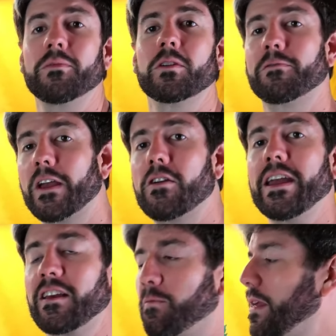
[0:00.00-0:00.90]
They're very
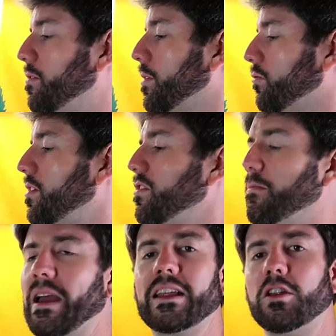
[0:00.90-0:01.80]
inexpensive, but the reason you
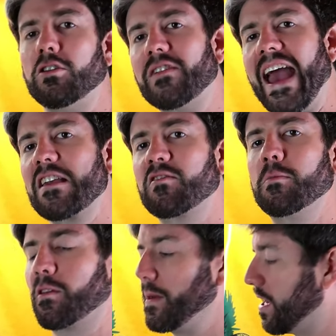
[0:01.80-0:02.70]
might need a new gas tube
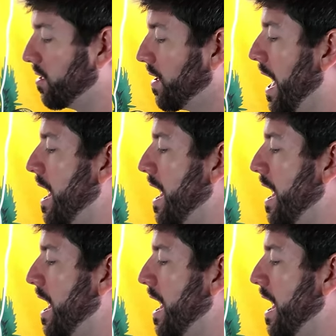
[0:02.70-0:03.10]
is because